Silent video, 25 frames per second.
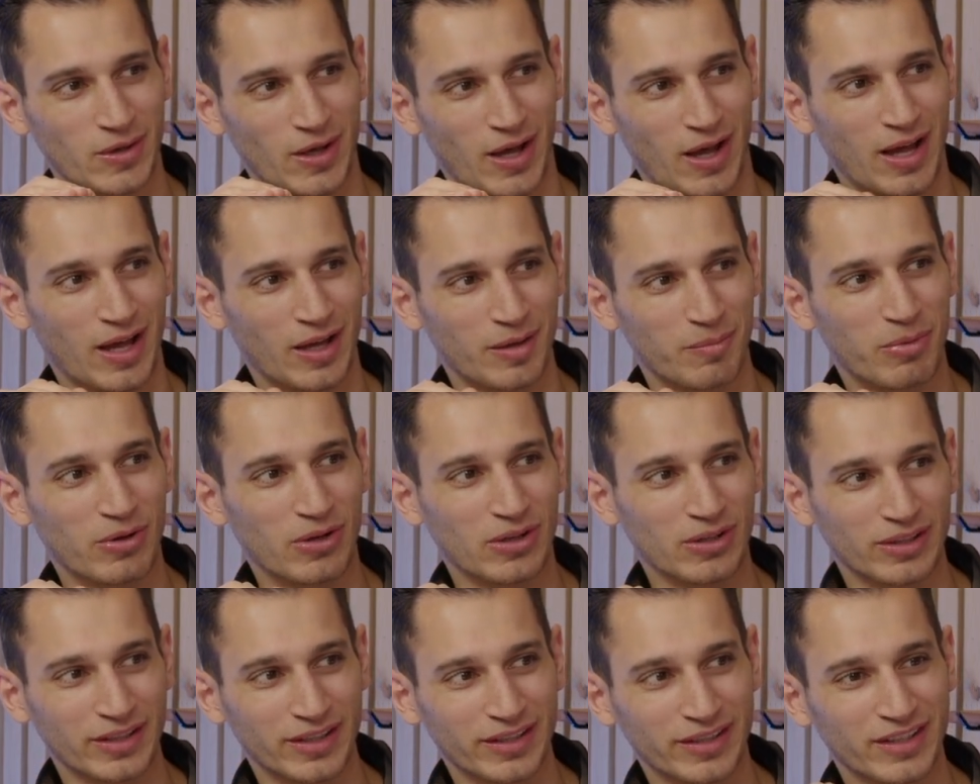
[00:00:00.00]

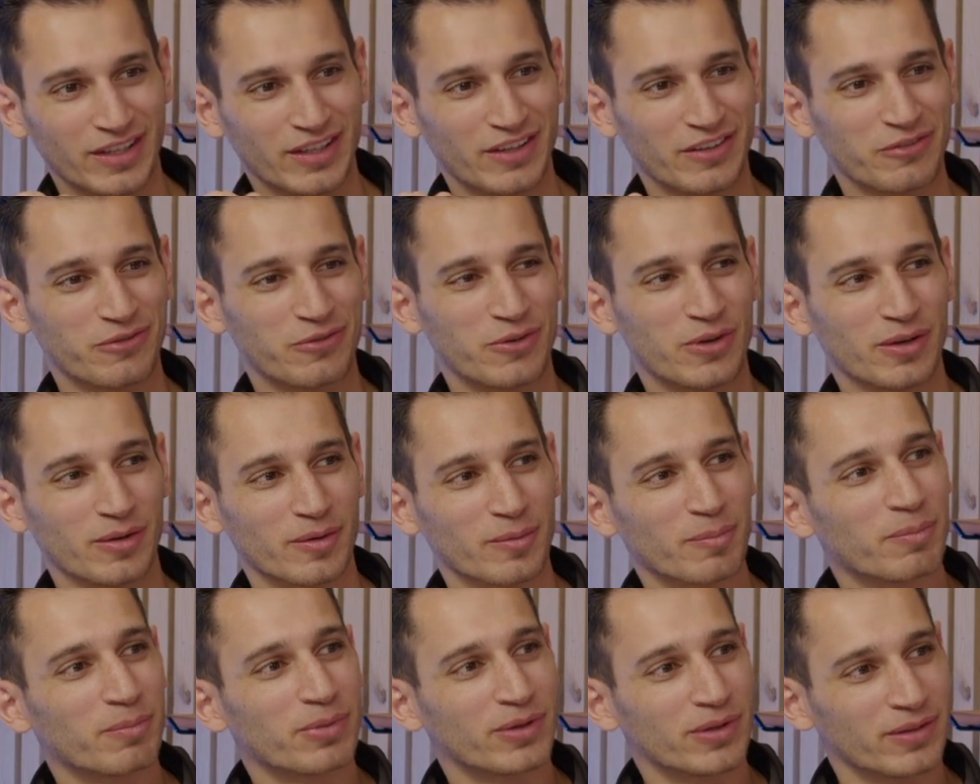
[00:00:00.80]
eyeballing if we're
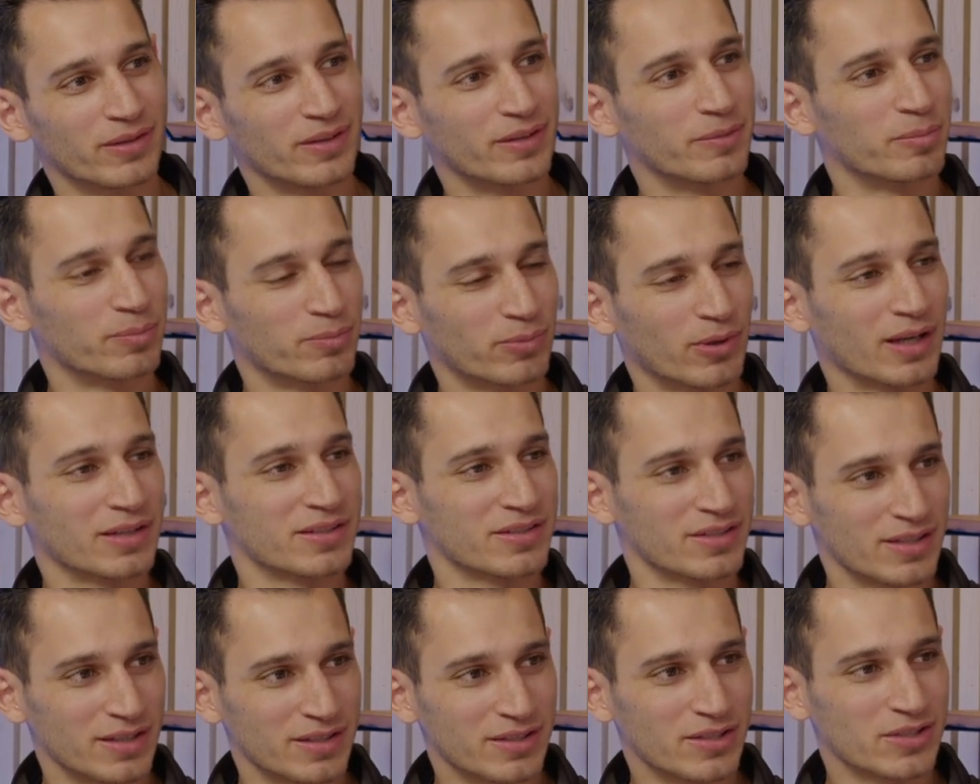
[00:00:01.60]
putting the
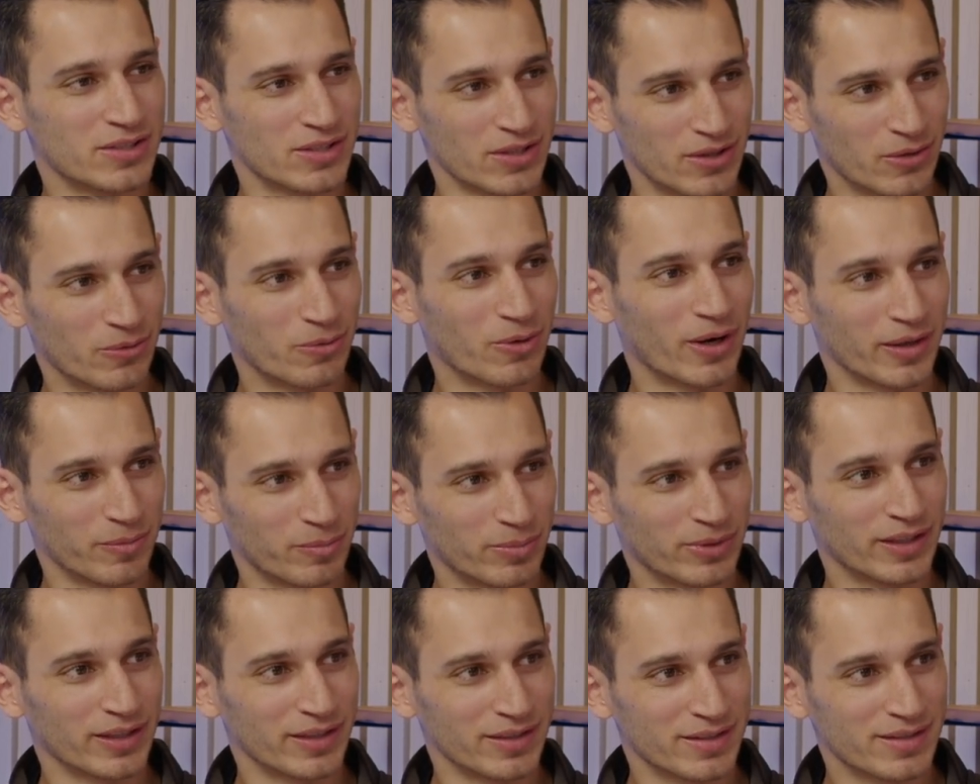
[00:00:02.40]
prosthesis in the right place.